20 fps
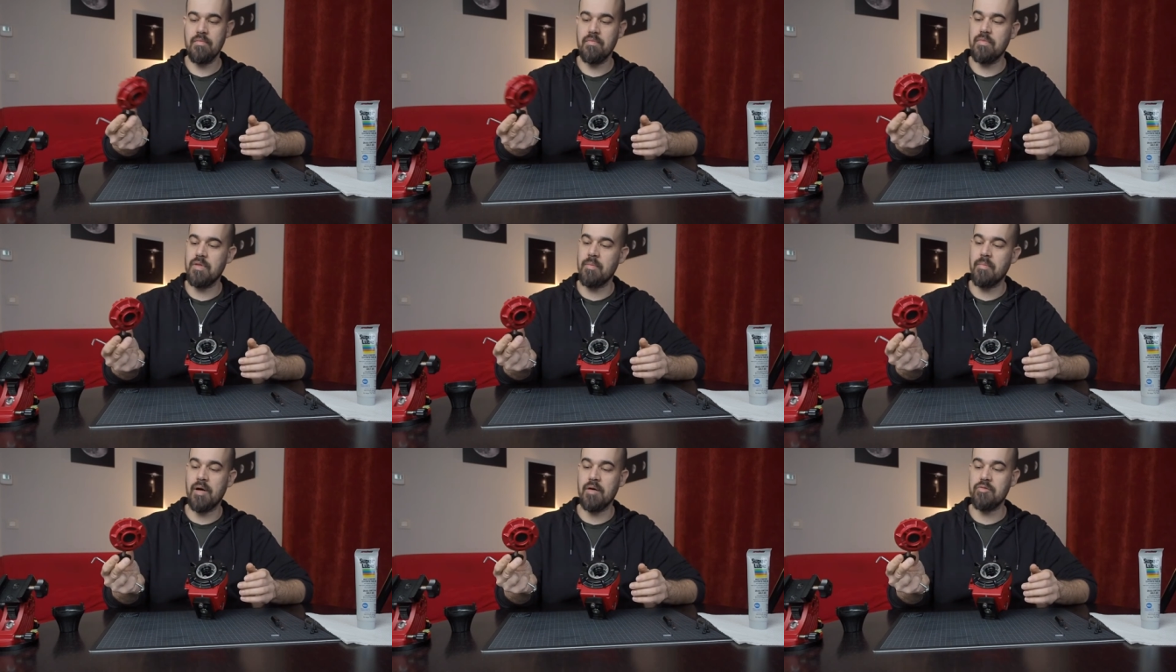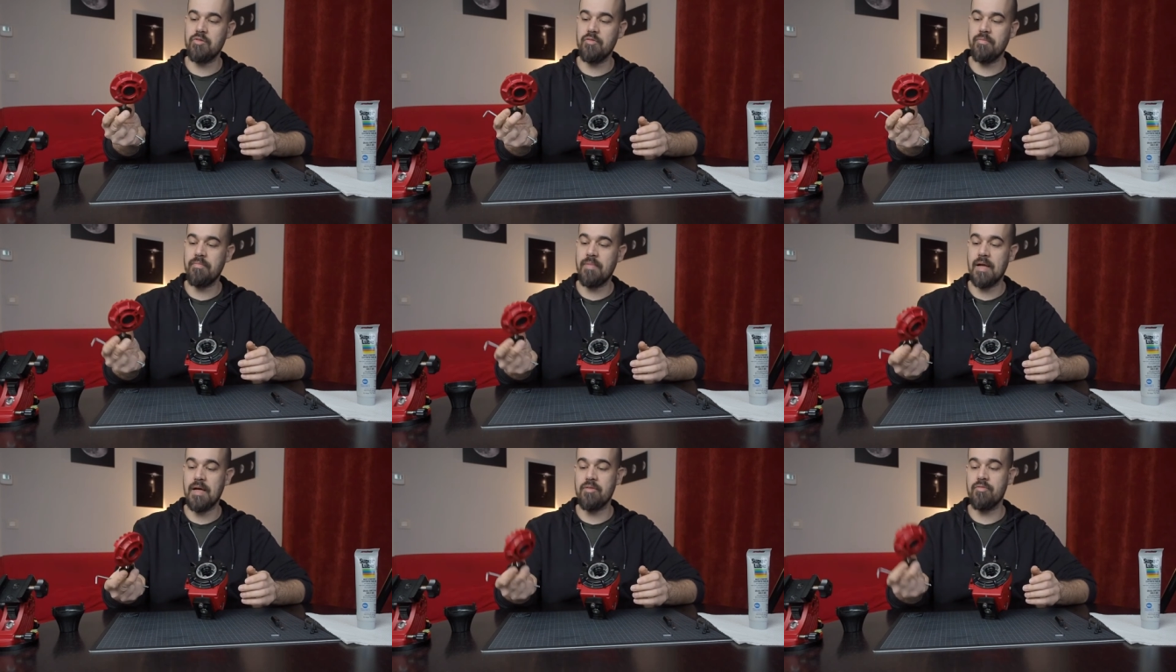the mounting
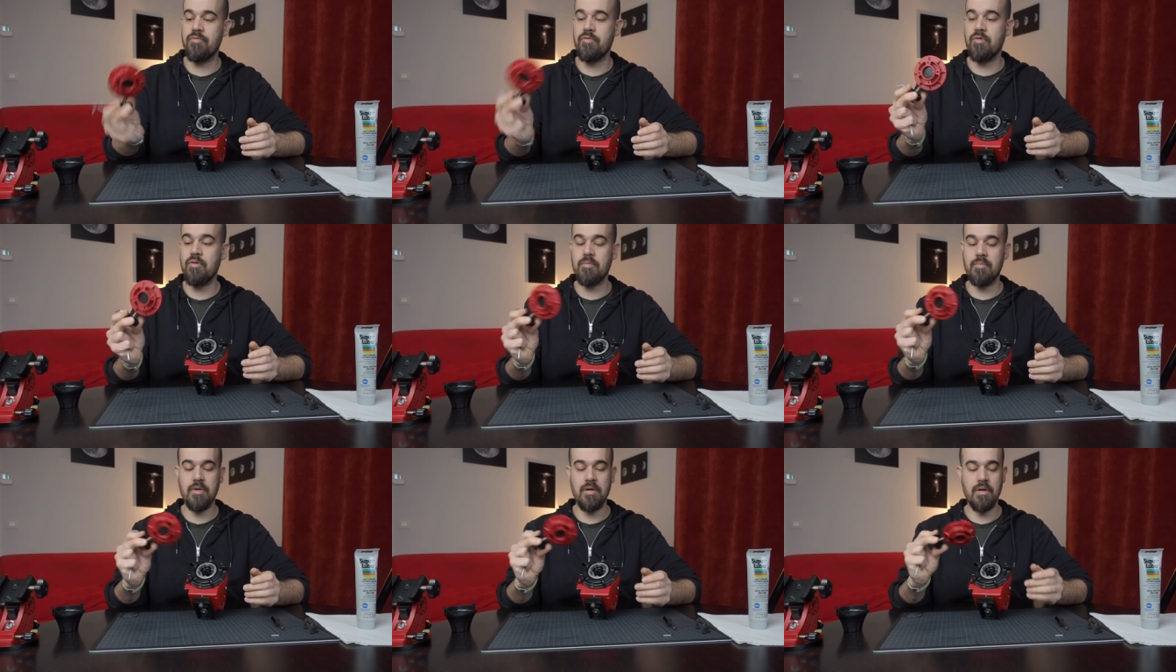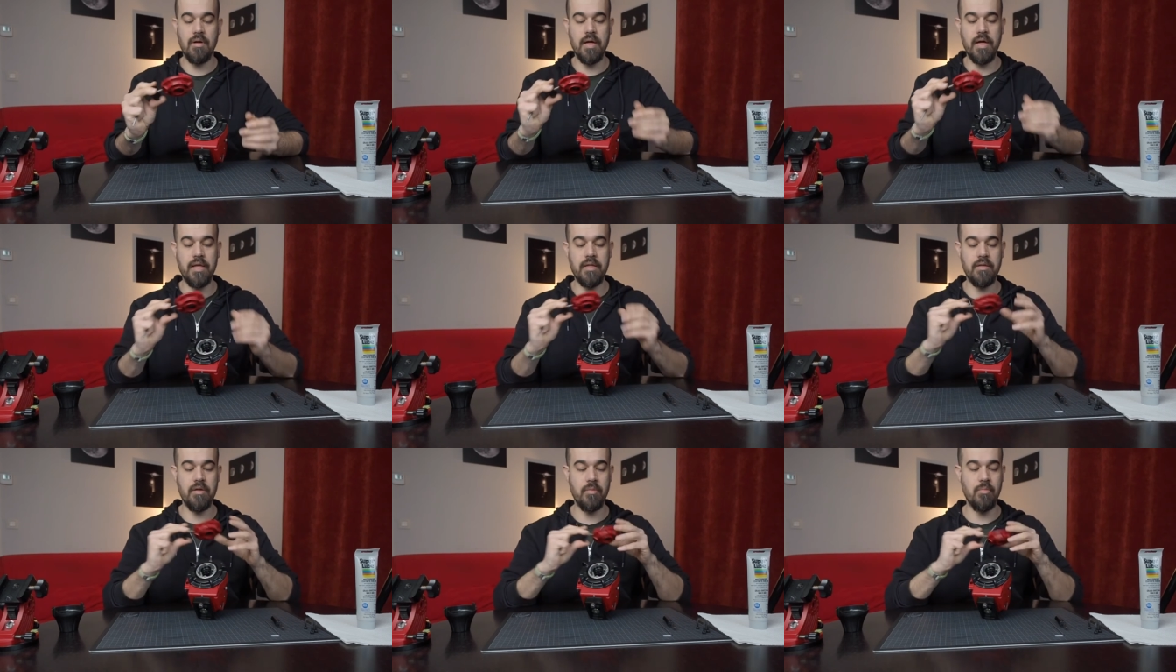platform
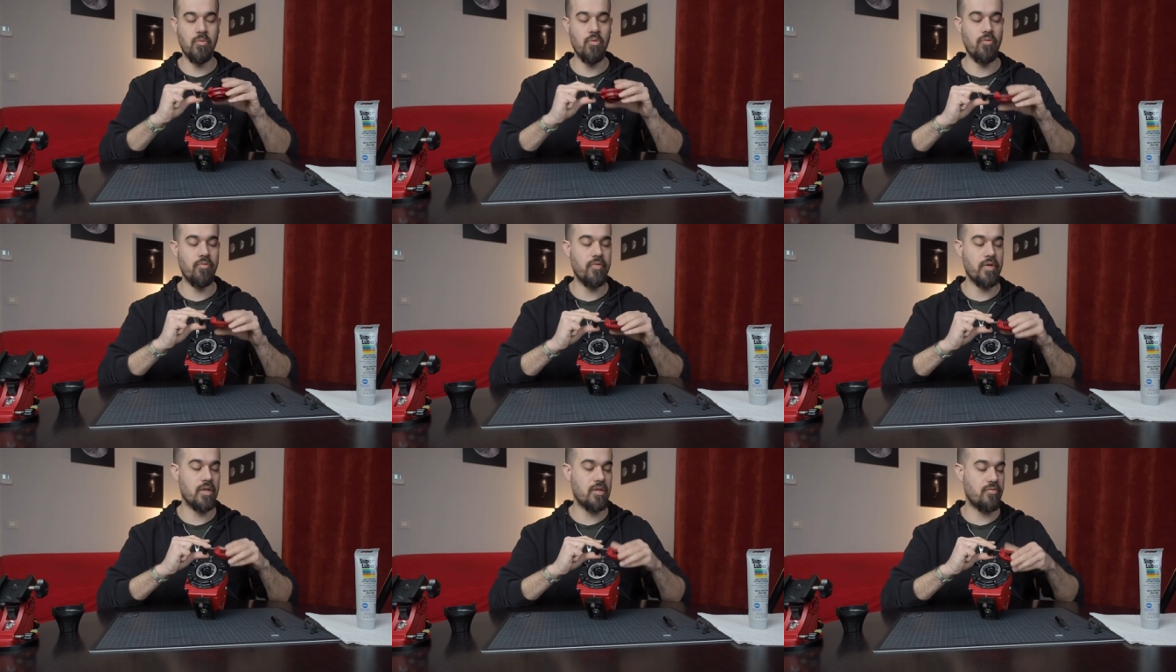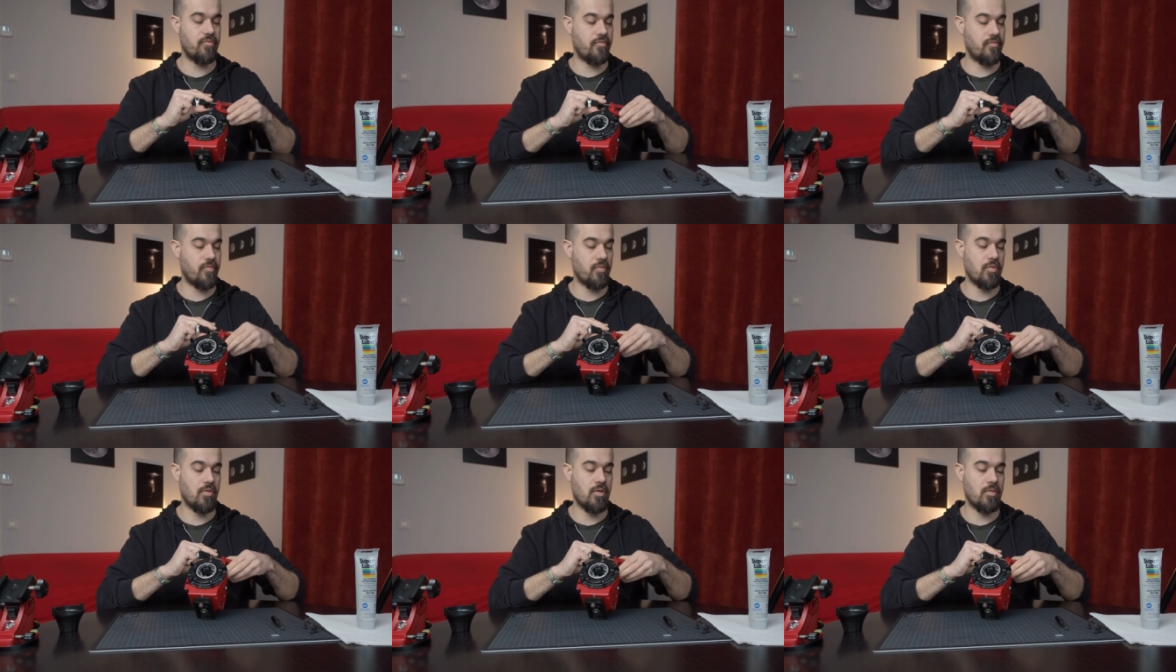and remove it
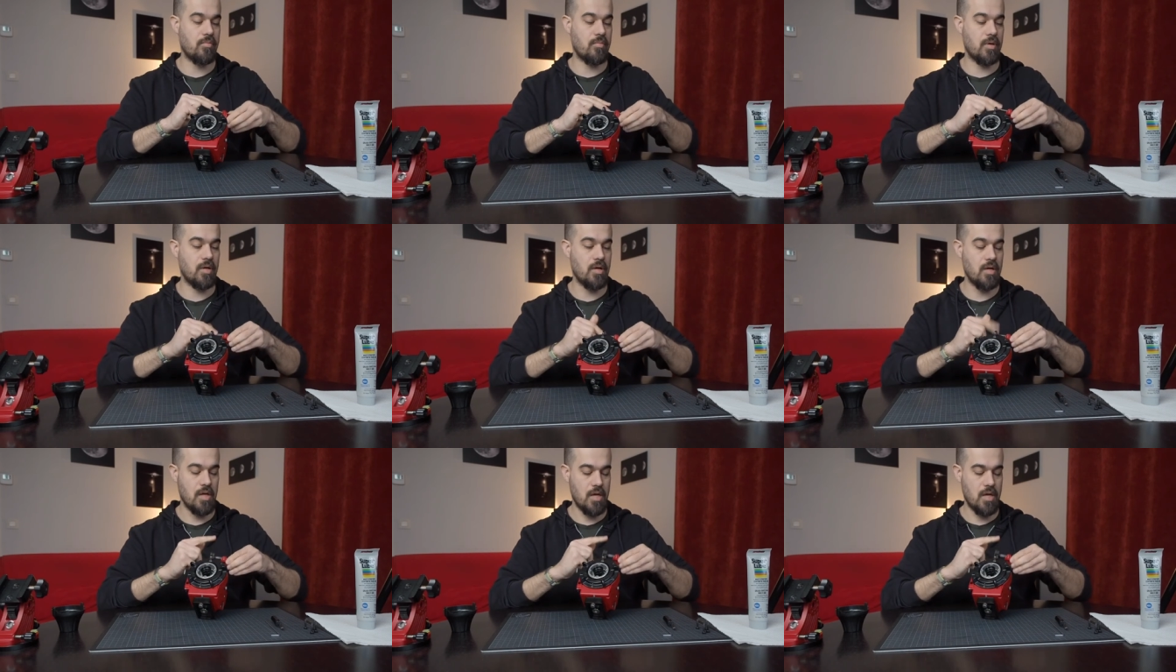from